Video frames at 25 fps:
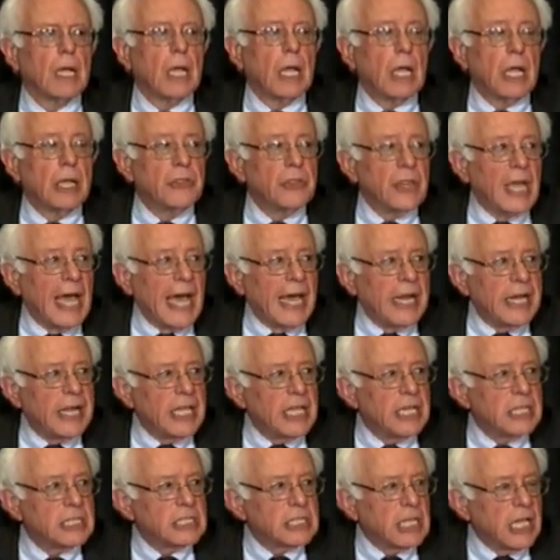And
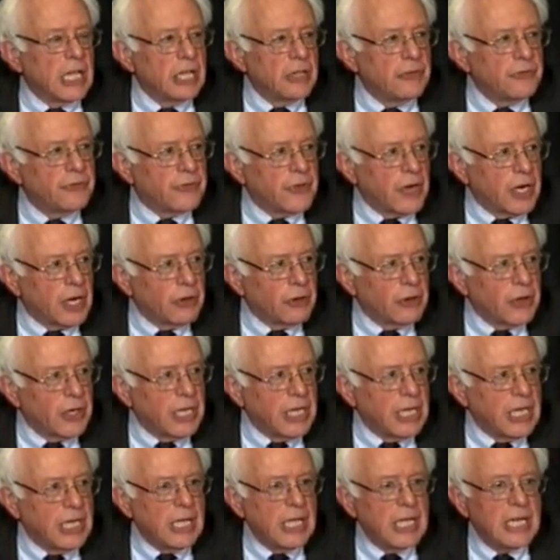that is a
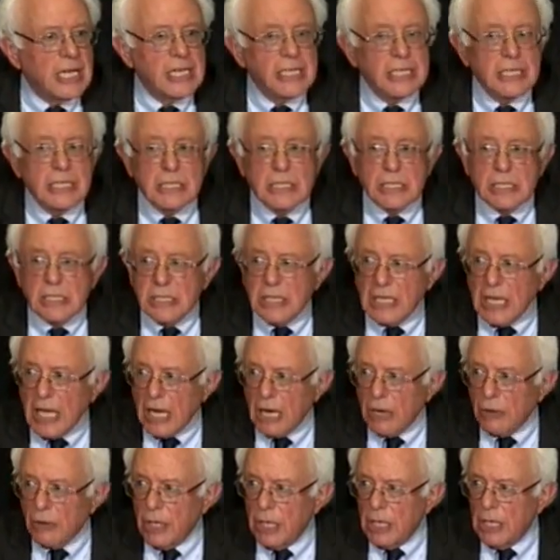very
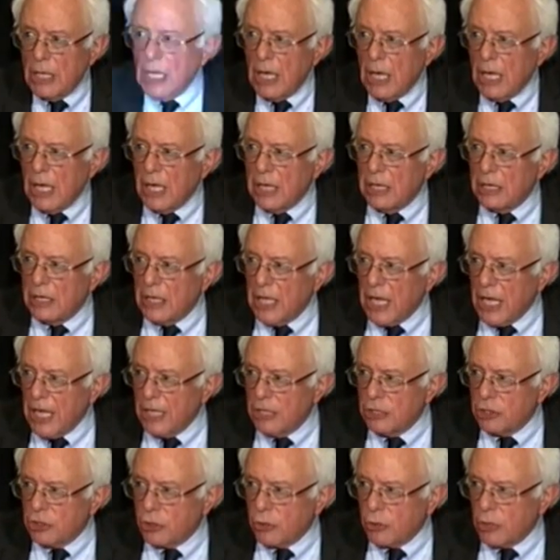scary and
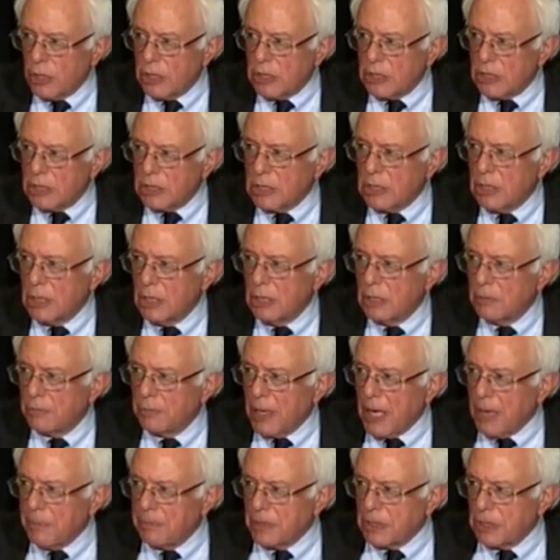dangerous
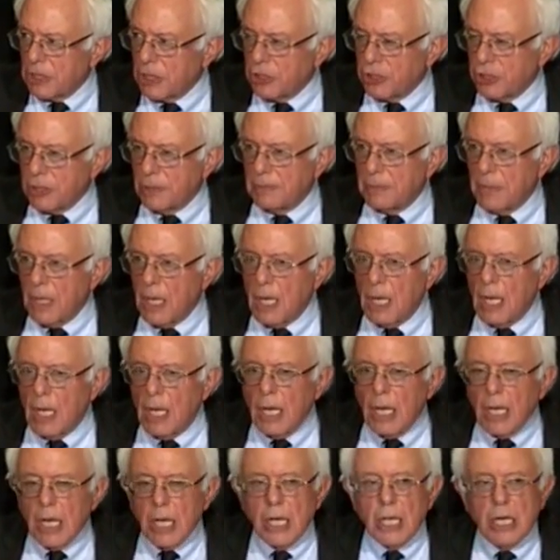proposition.
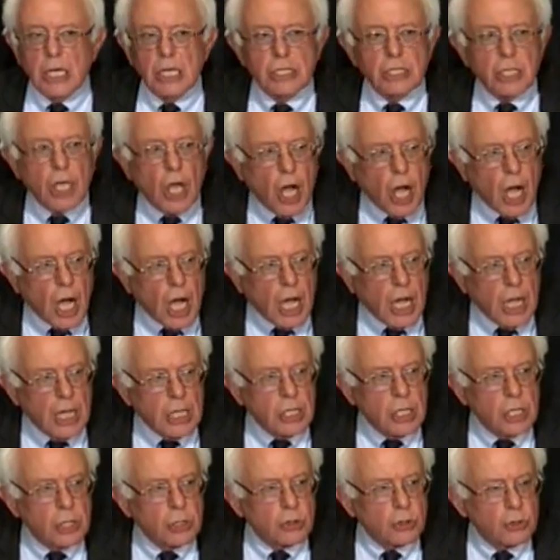It is
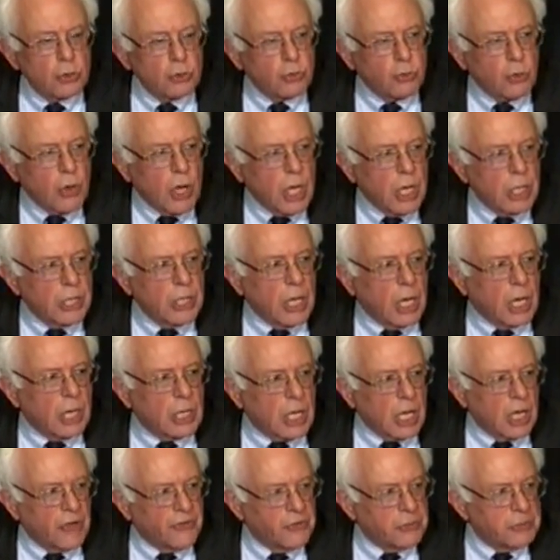hard to run a
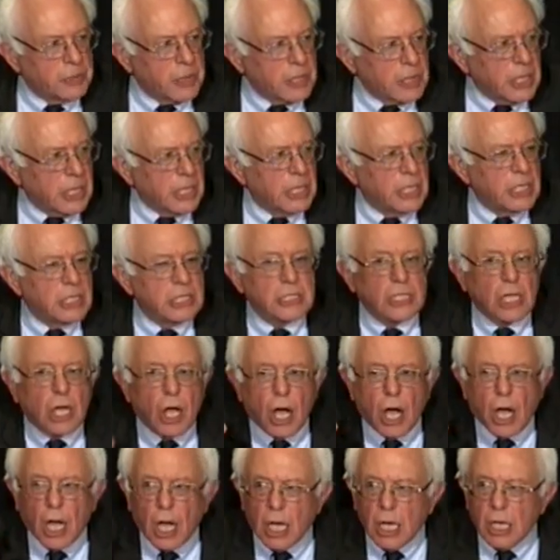government. It is
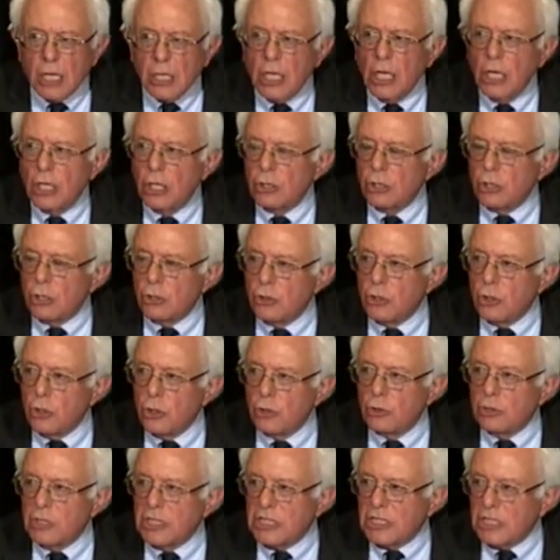hard to
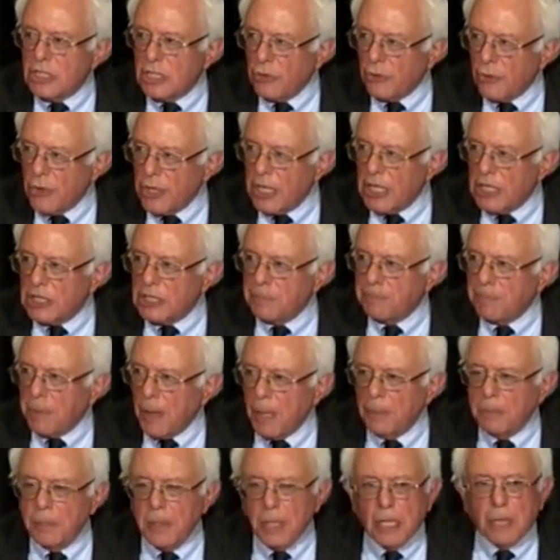do serious
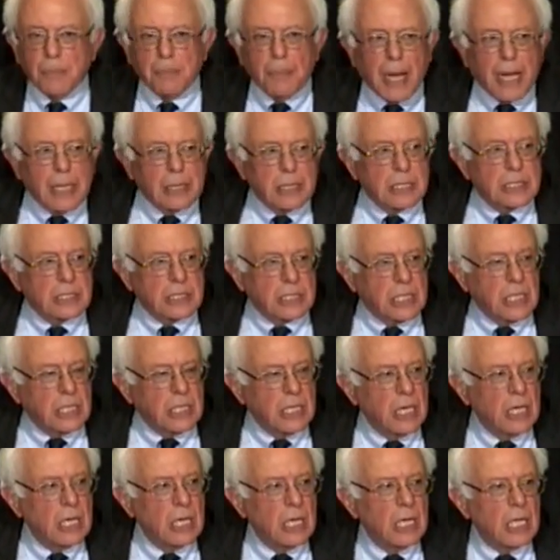public
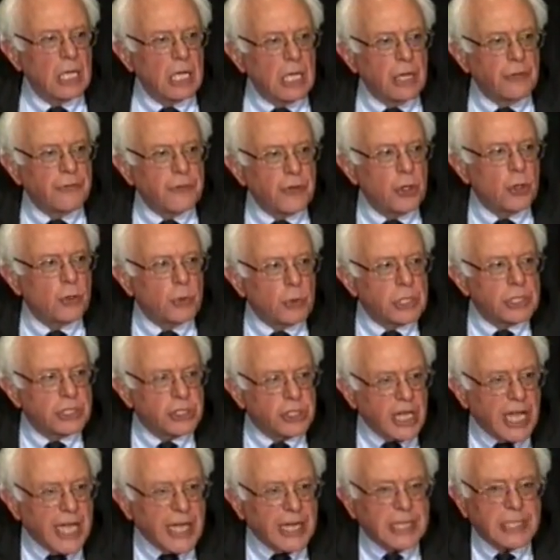policy if you
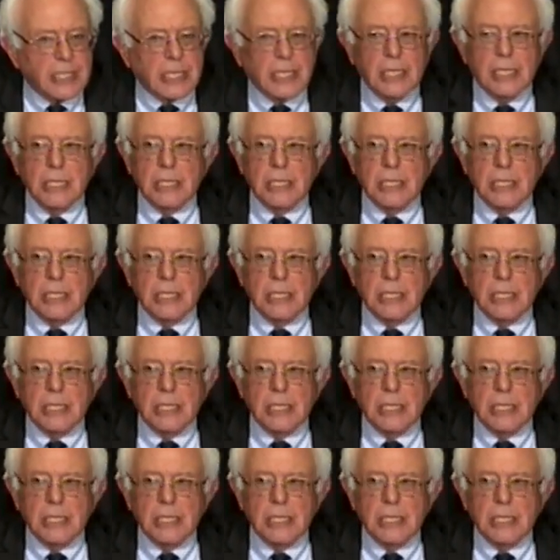reject